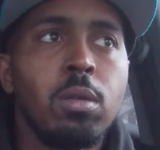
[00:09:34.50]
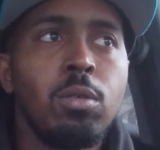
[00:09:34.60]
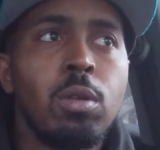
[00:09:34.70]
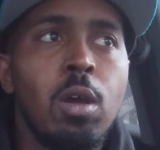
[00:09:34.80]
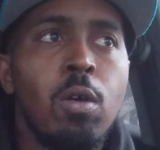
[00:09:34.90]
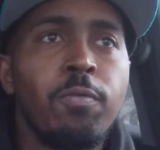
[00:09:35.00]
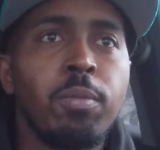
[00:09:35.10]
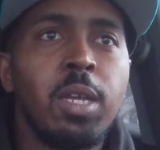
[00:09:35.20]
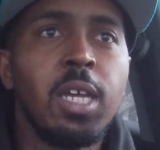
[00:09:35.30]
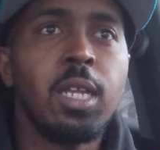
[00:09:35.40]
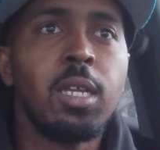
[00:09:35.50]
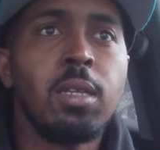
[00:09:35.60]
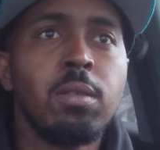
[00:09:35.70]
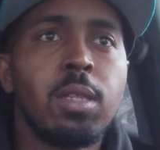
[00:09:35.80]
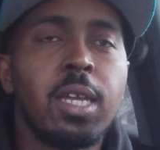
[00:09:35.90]
you know, from
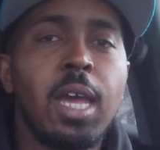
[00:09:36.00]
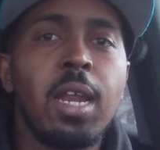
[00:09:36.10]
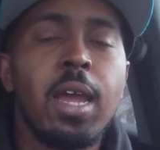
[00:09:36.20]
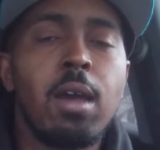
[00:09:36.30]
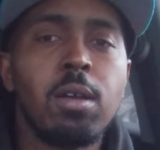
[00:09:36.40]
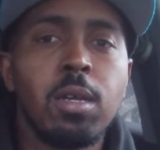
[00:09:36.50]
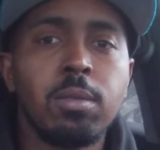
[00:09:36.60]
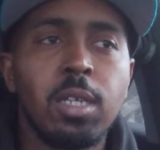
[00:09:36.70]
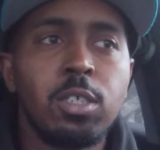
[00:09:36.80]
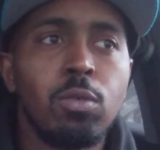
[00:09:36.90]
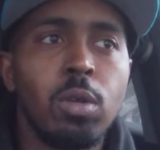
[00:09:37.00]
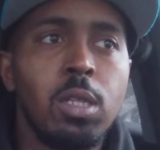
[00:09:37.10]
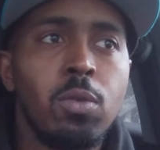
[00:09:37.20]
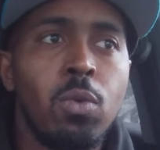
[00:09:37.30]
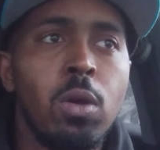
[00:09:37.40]
getting the kind of outcomes that you
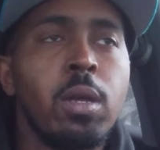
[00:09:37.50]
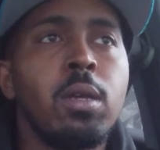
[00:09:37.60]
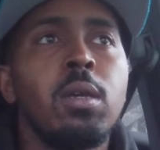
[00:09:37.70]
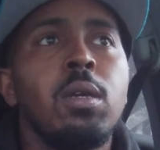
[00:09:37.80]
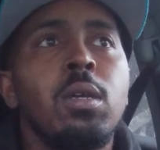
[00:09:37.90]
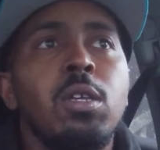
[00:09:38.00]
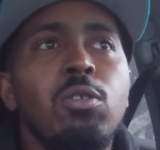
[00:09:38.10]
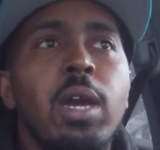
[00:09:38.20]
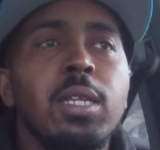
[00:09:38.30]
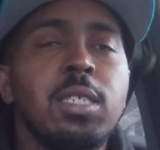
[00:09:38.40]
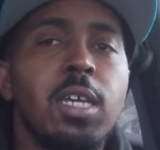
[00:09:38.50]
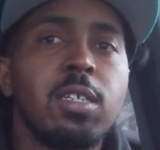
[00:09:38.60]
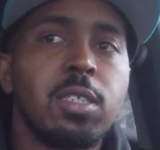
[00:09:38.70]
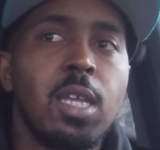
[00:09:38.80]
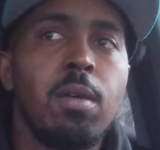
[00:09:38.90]
really want, you got to take
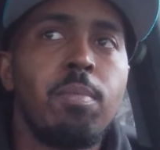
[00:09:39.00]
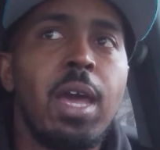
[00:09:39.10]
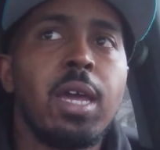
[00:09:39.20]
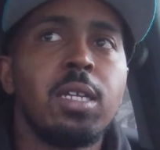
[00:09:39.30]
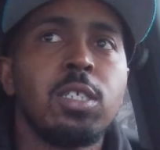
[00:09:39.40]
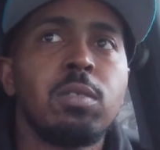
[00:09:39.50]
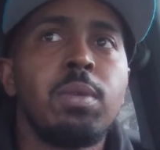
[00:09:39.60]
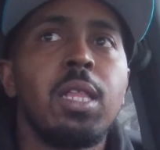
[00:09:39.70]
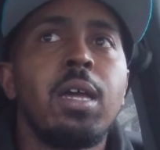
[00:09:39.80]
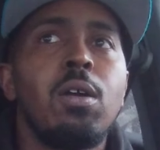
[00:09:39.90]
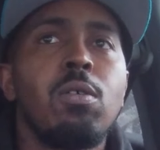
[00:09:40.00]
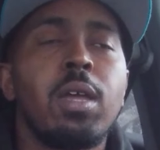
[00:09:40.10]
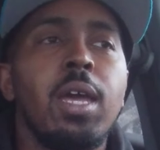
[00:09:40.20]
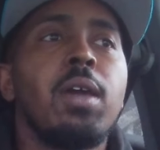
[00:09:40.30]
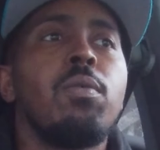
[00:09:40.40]
a step back and just be like,
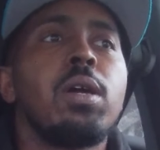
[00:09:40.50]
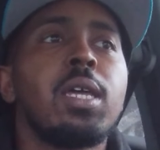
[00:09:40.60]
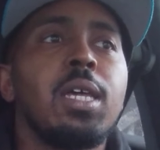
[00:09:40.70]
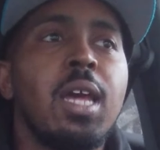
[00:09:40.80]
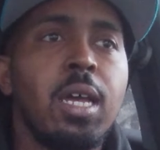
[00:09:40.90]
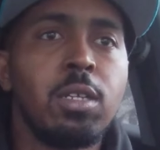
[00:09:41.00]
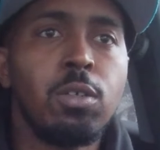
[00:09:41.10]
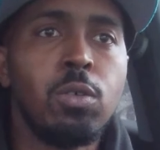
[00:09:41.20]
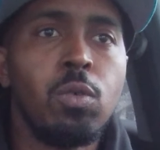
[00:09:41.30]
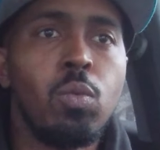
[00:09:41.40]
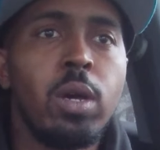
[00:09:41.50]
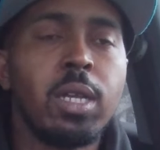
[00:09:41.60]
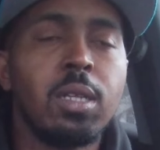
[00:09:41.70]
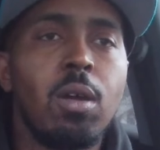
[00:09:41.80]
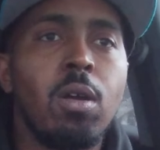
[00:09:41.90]
okay, what can I do? What
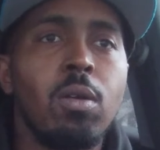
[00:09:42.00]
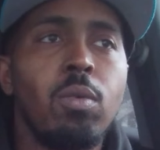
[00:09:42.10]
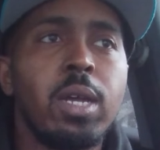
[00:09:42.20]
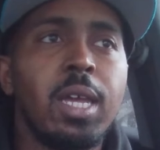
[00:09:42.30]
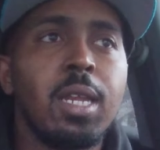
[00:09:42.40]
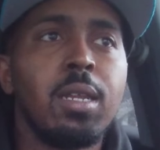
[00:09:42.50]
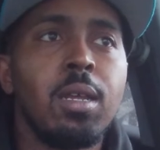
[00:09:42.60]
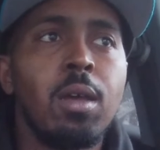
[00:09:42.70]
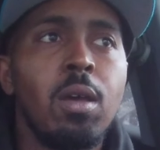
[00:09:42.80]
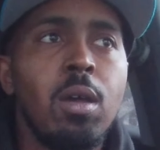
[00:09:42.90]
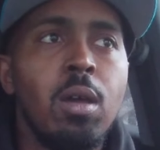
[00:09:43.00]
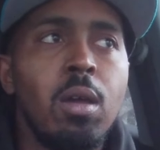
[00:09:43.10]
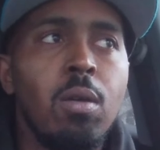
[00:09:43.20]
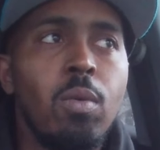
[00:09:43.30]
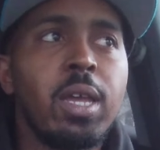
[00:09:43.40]
are what can
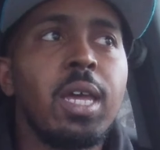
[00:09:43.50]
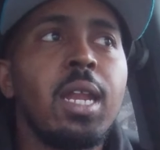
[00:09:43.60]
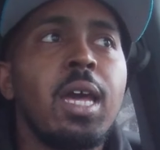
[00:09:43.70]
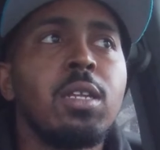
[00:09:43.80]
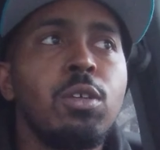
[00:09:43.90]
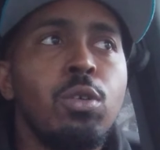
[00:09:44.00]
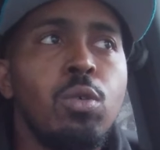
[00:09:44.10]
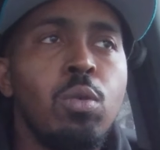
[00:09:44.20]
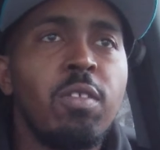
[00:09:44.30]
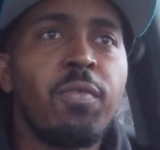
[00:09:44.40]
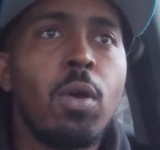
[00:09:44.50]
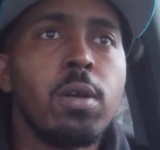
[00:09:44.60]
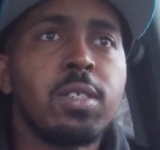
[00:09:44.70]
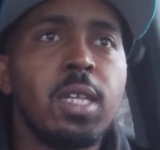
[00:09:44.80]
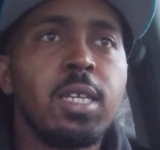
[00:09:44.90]
what can I do as far
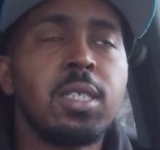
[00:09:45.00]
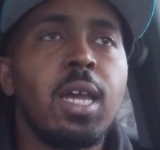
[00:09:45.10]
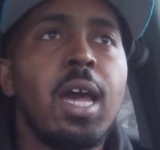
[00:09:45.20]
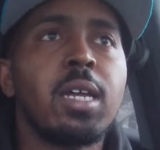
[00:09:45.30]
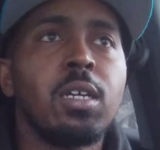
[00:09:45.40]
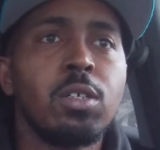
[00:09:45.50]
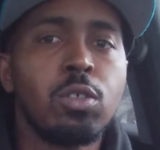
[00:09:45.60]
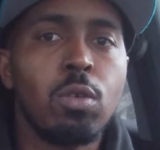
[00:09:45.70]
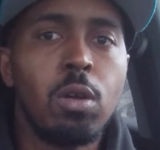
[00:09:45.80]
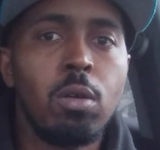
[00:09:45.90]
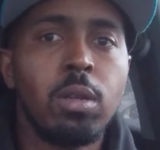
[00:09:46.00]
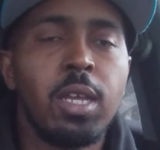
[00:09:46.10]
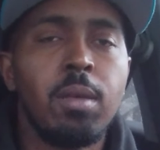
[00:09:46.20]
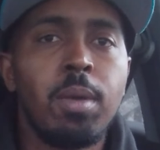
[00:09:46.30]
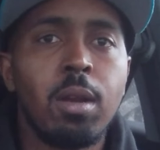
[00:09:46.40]
as things that I can control to
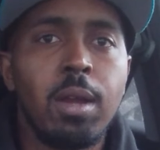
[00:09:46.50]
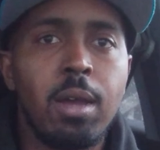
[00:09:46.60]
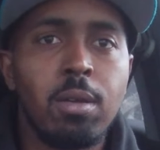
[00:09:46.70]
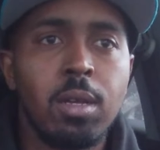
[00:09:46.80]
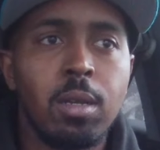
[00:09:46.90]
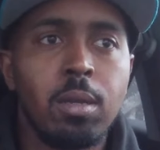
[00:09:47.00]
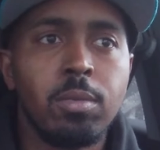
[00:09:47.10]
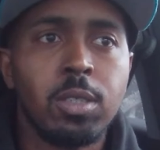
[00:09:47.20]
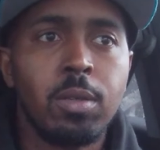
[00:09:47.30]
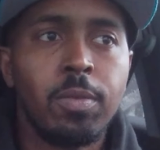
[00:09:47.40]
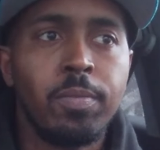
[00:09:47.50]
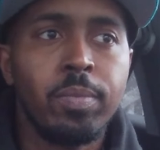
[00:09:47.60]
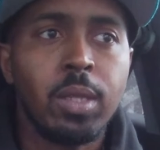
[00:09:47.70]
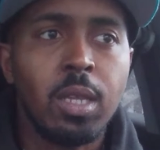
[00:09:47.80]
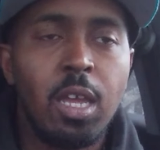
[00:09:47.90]
get better outcomes?
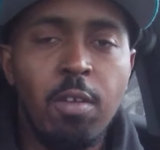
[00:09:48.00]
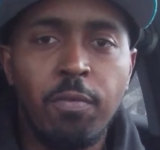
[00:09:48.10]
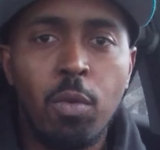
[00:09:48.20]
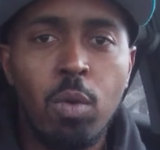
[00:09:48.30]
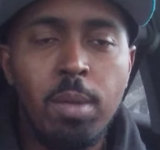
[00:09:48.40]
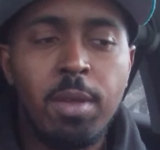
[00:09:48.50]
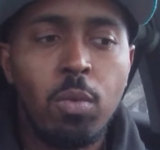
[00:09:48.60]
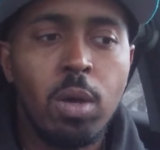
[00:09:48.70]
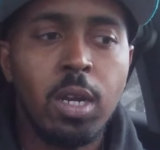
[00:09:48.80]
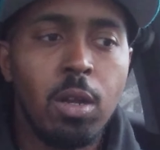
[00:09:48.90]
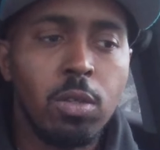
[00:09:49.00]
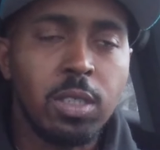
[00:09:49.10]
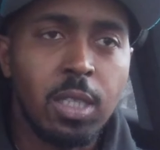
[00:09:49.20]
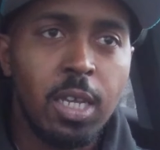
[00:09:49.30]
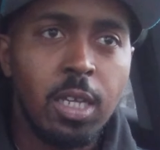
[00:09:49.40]
And for women, one of those
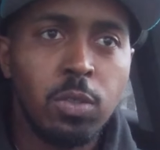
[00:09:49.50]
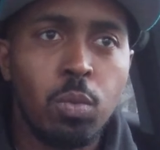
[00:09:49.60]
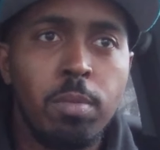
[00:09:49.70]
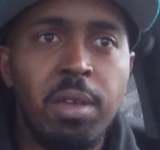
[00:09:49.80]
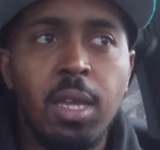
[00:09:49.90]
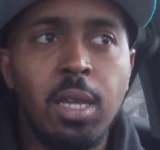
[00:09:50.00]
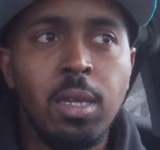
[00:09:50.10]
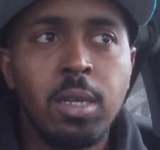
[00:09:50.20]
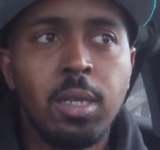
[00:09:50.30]
things would be